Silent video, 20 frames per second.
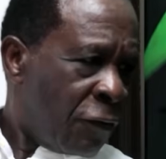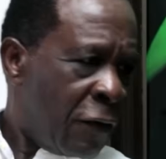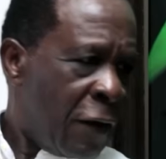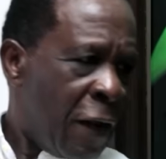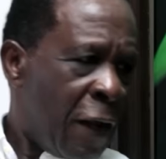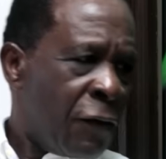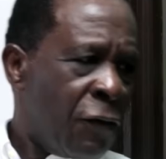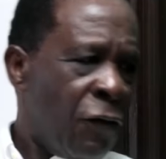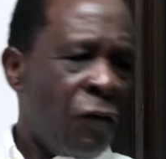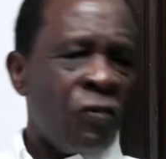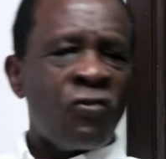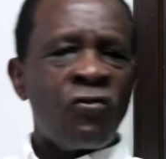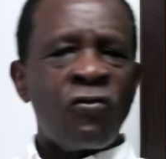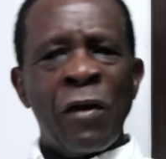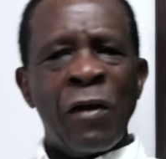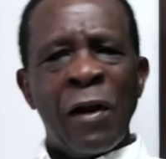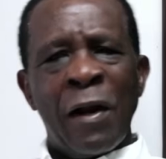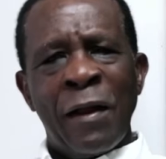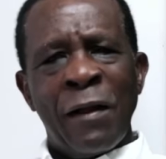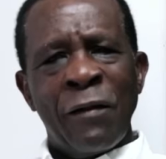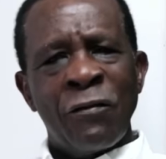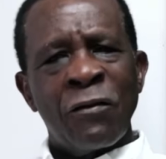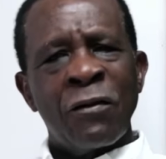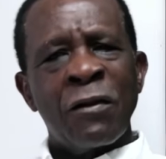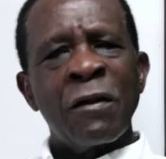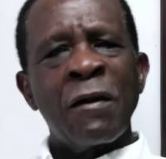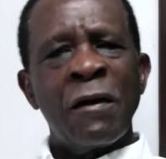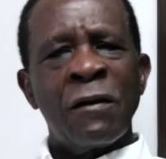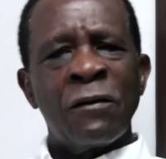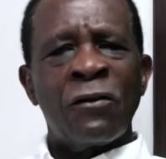the Australians
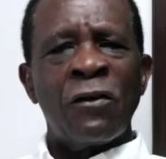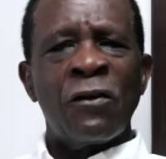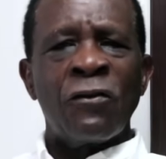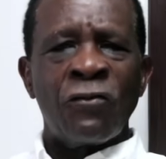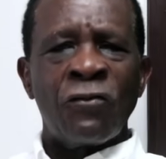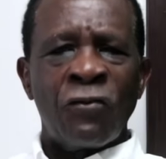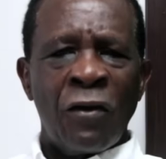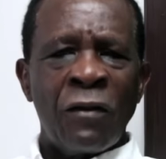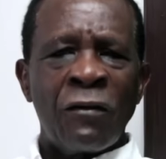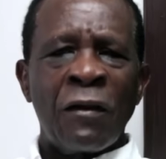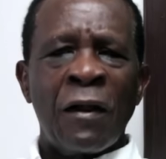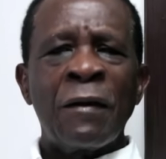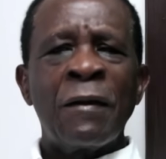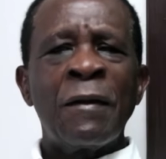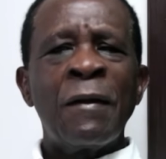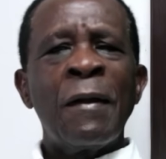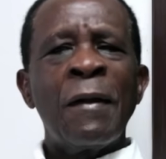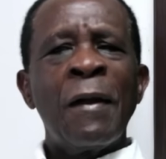contingent and